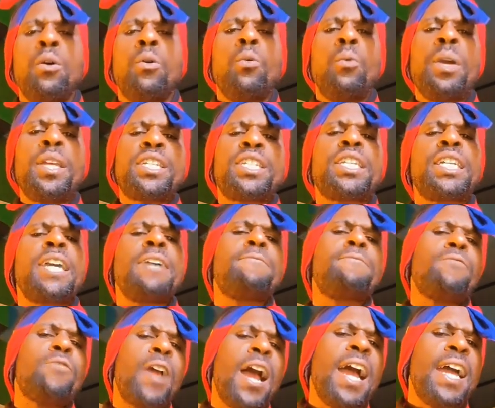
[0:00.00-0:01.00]
which
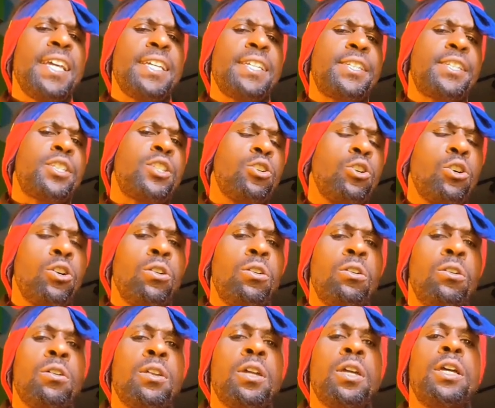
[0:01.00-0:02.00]
give rise to
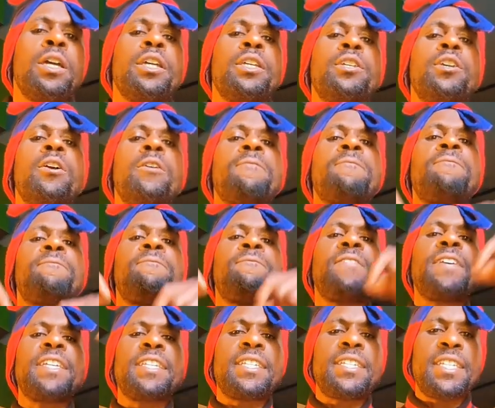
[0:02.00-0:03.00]
your
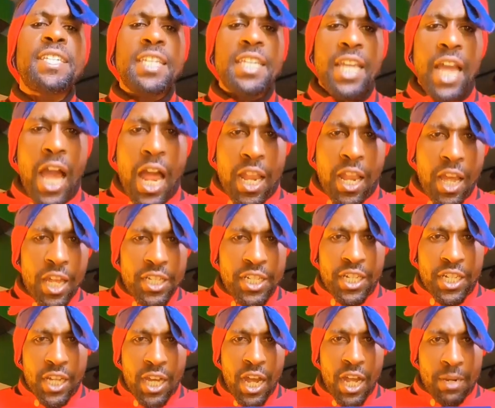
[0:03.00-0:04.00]

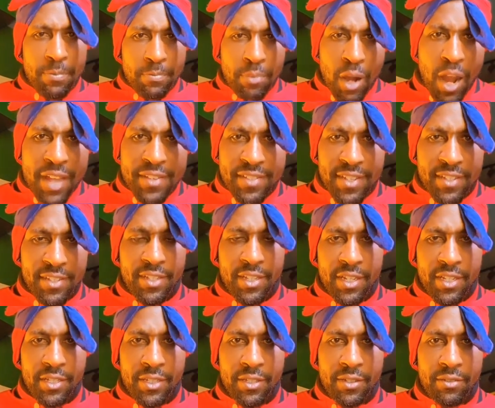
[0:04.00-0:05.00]
physiological
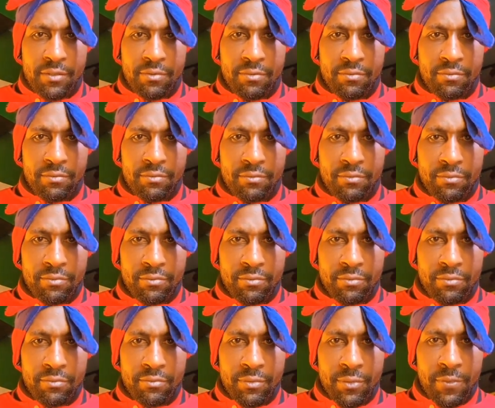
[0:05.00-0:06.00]
processes.
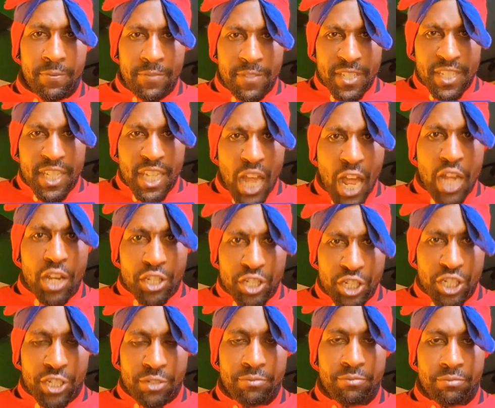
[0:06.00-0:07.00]

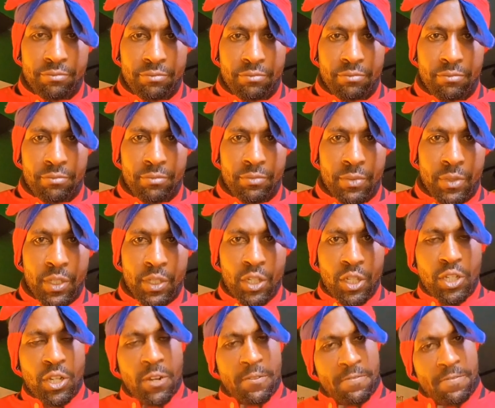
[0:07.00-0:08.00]
Physiology.
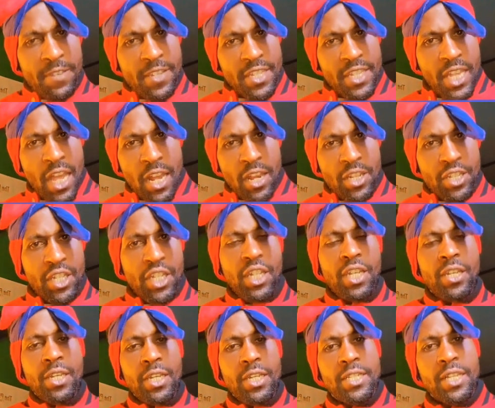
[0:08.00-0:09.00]
So your
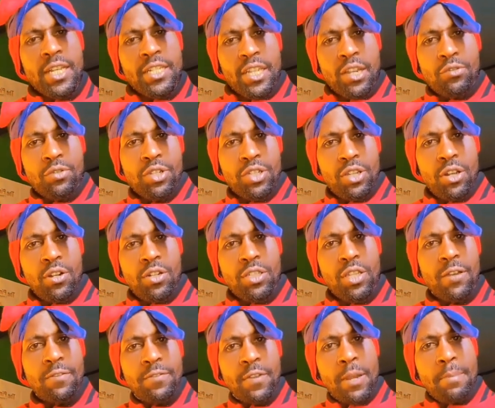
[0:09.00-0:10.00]
physiology is as a
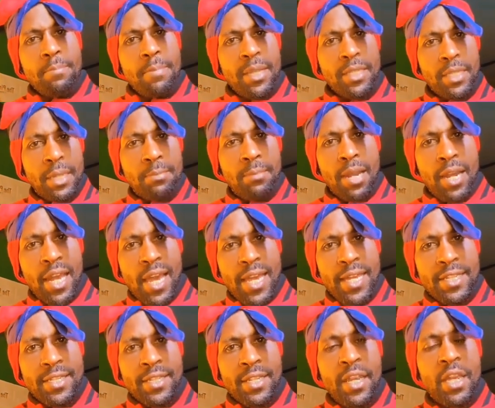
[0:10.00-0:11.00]
result of your
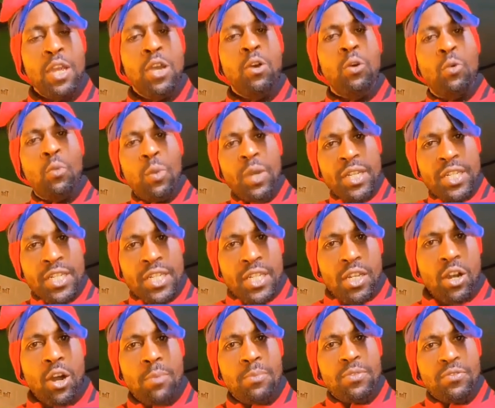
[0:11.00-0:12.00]
metabolites,
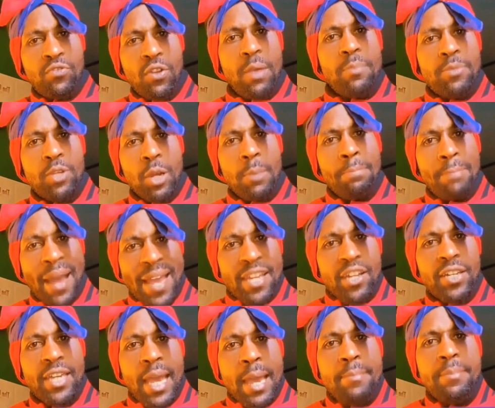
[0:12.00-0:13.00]
which comes from your
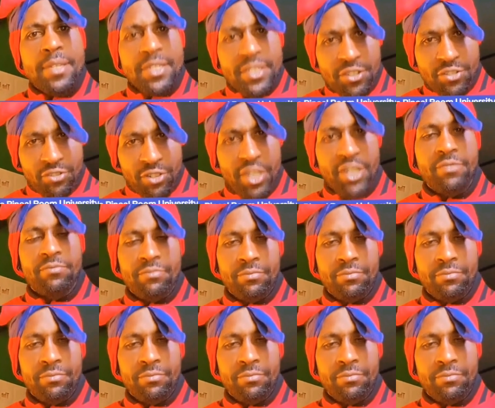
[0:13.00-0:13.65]
biochemistry.